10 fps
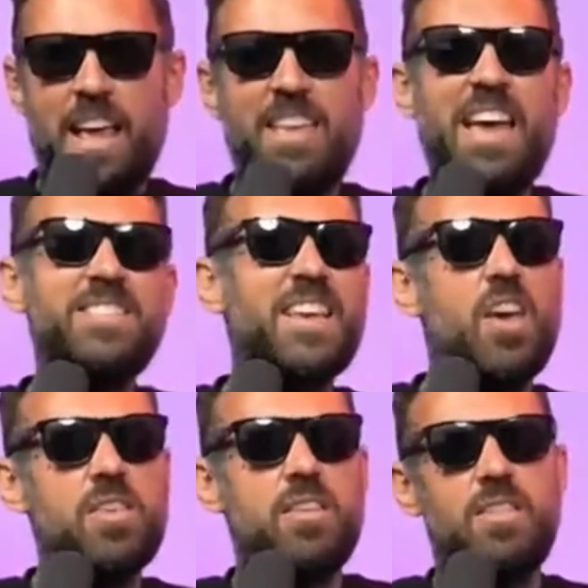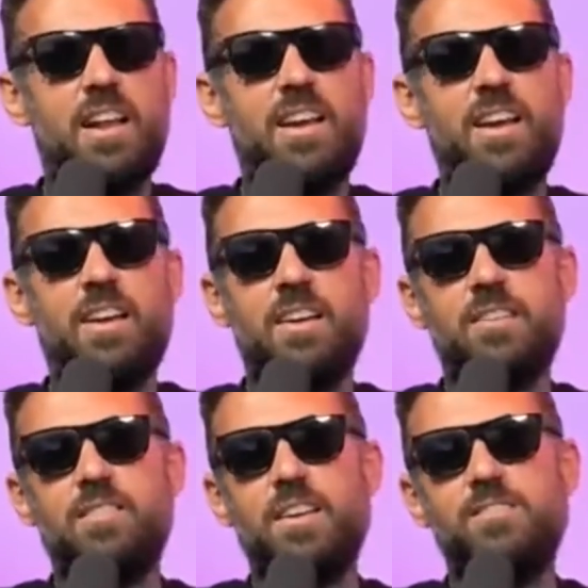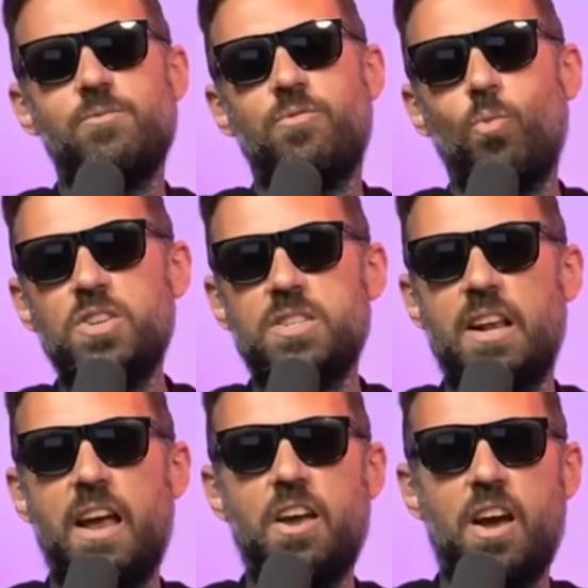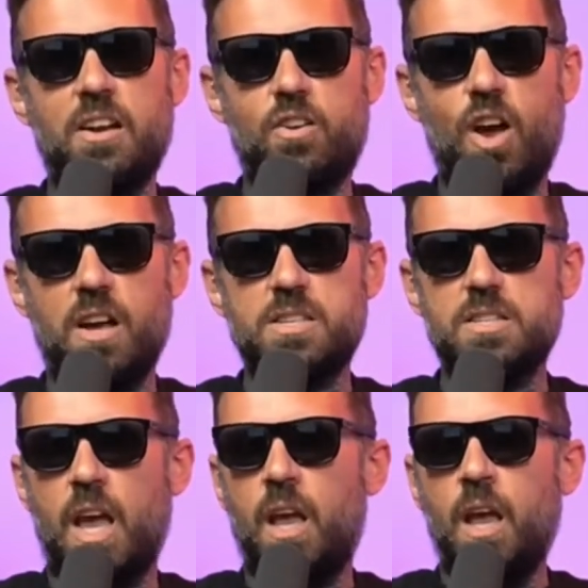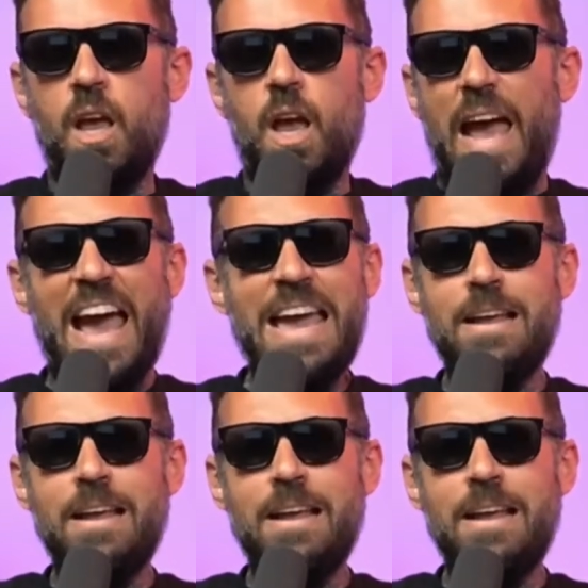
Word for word: are gonna die to go on there. He should know that, you know, they're gonna if that's the case,